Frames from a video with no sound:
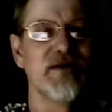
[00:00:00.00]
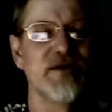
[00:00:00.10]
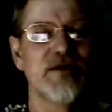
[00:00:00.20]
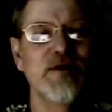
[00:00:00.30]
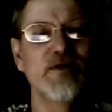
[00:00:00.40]

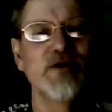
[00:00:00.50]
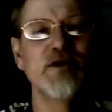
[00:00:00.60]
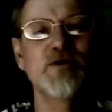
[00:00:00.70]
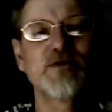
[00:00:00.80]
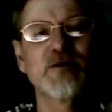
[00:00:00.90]
Do, do,
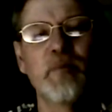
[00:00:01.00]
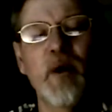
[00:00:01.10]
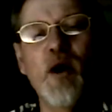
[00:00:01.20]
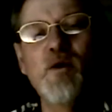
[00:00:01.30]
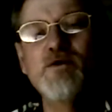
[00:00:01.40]
do you
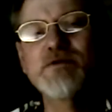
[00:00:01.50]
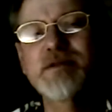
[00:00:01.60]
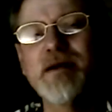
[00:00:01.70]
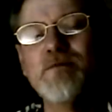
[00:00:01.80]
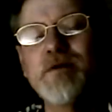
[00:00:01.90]
suppose
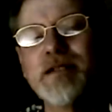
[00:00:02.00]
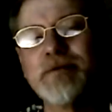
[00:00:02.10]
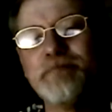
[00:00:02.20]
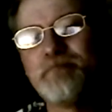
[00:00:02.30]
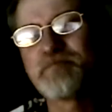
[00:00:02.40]
that
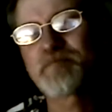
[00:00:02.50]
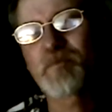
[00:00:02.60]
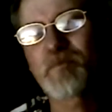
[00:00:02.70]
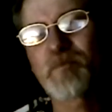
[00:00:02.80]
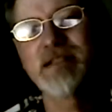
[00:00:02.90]
when
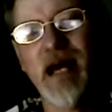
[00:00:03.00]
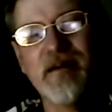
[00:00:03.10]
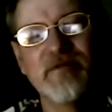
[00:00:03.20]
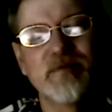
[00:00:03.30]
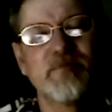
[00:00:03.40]

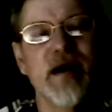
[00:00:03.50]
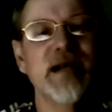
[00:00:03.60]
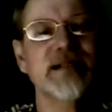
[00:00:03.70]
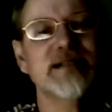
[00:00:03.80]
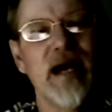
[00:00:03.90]
David
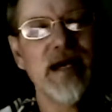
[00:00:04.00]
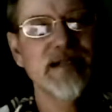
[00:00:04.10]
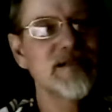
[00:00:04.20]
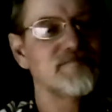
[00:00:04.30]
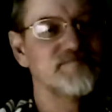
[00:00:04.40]

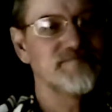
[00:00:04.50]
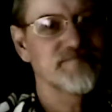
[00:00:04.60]
meditated